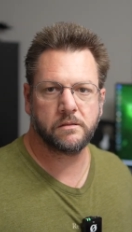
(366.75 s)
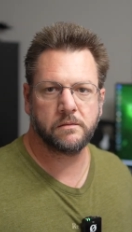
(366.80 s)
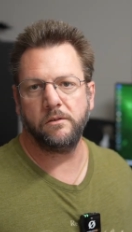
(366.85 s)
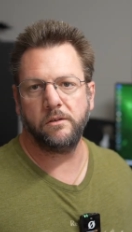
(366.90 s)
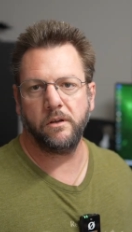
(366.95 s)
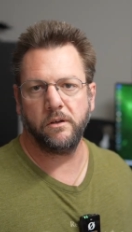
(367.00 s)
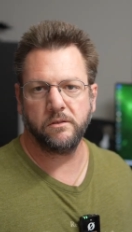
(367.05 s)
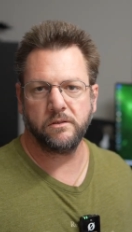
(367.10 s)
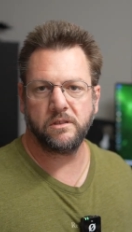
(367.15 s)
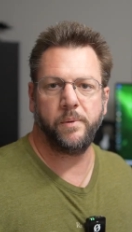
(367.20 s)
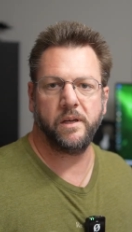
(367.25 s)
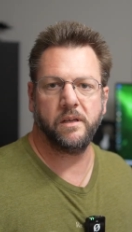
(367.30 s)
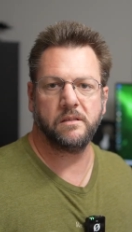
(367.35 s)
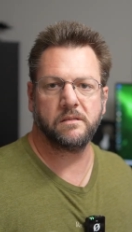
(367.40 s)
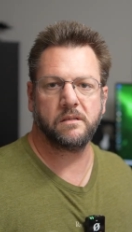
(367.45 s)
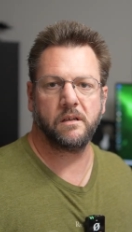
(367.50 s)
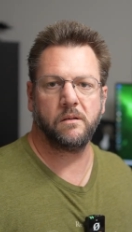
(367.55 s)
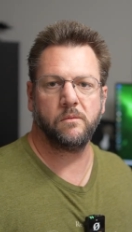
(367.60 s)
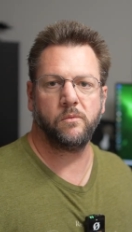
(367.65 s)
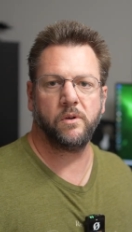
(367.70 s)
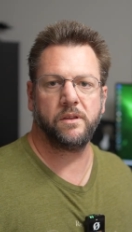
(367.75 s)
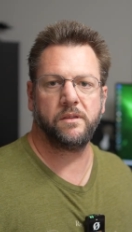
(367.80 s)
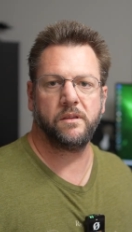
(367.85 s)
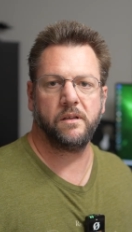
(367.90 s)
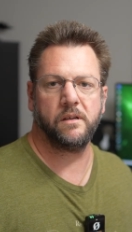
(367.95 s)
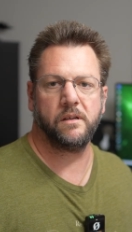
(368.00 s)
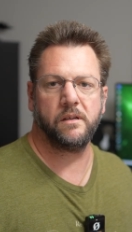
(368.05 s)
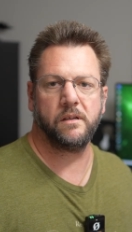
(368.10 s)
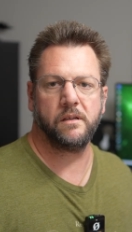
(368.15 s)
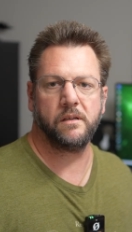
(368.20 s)
Who knows, depends on what
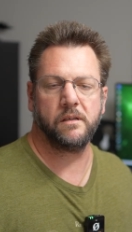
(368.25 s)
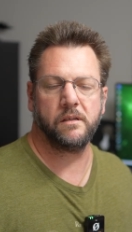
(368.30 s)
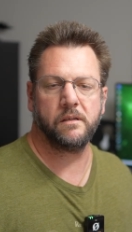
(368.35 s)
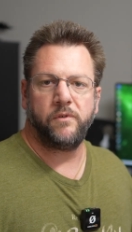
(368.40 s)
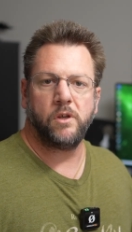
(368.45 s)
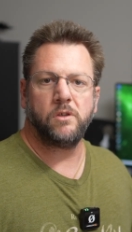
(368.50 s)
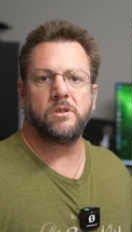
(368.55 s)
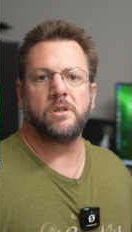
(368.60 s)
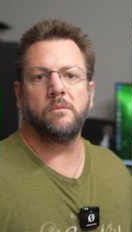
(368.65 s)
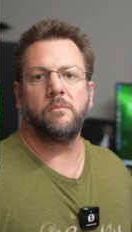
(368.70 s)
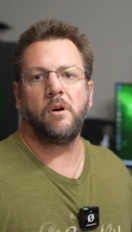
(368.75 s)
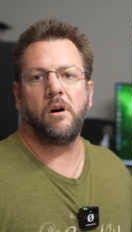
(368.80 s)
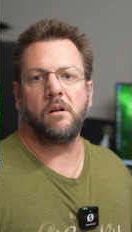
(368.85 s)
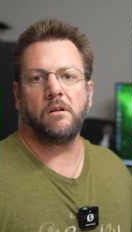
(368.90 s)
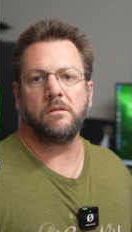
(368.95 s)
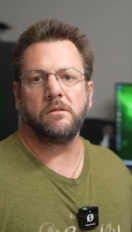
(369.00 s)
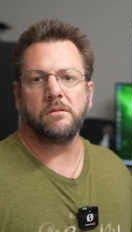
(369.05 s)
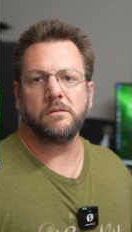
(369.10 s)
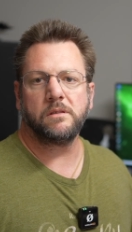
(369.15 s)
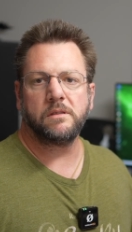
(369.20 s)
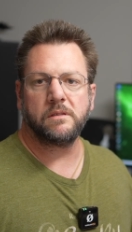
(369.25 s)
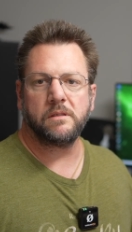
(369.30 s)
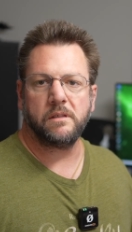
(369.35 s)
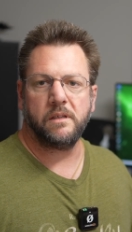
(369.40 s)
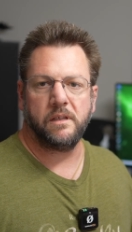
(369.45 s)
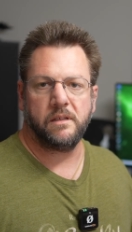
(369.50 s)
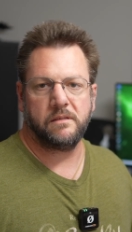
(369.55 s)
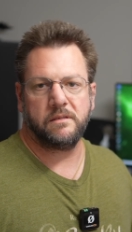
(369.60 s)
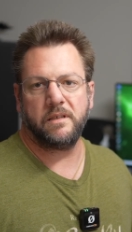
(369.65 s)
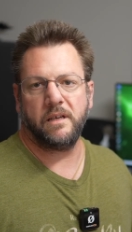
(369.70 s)
the future models
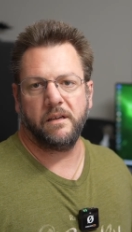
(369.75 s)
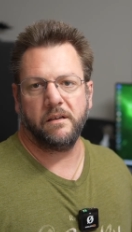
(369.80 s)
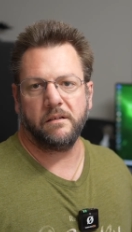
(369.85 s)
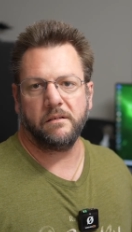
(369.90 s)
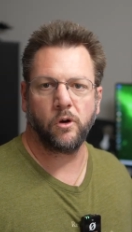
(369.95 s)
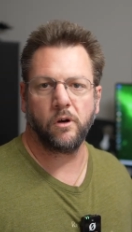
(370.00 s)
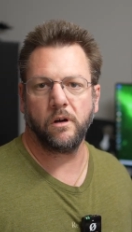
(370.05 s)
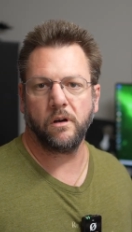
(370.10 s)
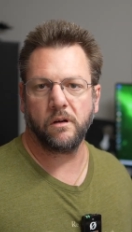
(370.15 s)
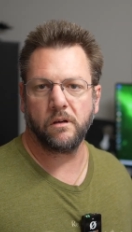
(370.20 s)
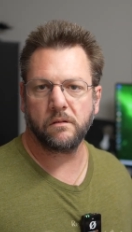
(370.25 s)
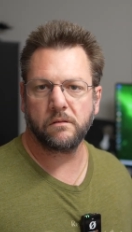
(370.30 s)
entail or